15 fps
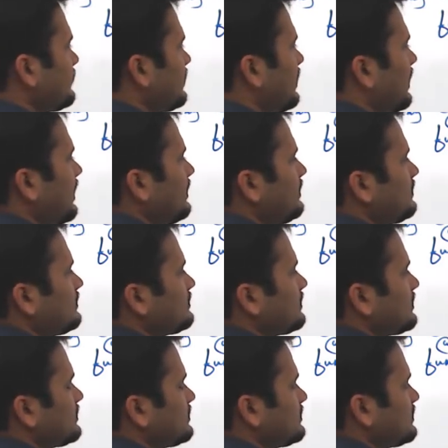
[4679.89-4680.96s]
and
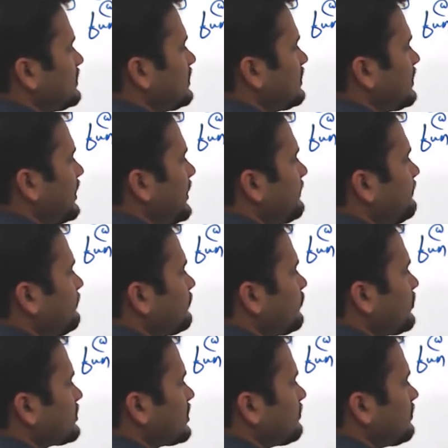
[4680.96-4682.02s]
the name,
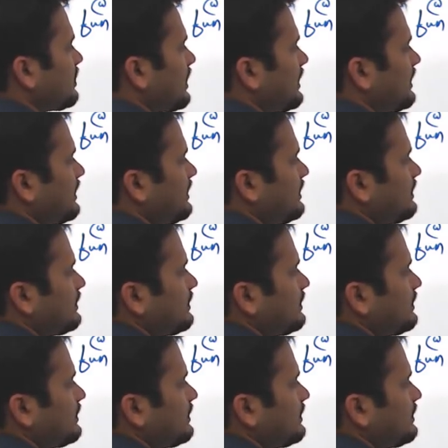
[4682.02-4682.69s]
for example ID,